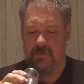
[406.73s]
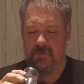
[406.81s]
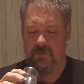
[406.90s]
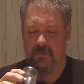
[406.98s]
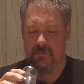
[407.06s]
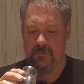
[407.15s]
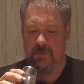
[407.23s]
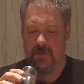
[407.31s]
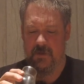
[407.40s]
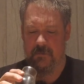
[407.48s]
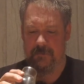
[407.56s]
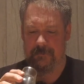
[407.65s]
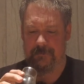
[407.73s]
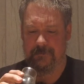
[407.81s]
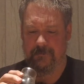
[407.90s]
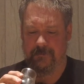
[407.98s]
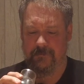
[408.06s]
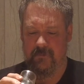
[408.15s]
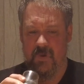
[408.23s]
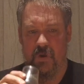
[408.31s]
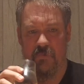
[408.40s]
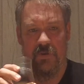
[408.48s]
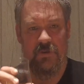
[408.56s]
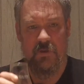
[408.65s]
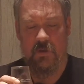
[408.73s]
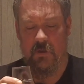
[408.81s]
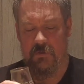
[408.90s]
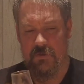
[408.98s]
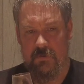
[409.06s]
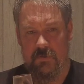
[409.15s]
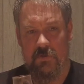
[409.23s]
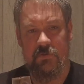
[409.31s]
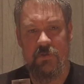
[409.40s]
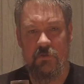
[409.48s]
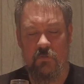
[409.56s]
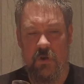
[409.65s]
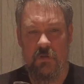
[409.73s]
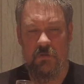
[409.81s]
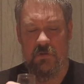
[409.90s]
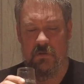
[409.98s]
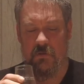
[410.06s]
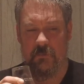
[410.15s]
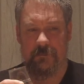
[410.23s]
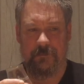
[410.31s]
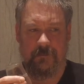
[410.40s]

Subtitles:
some obvious coastal notes as well, so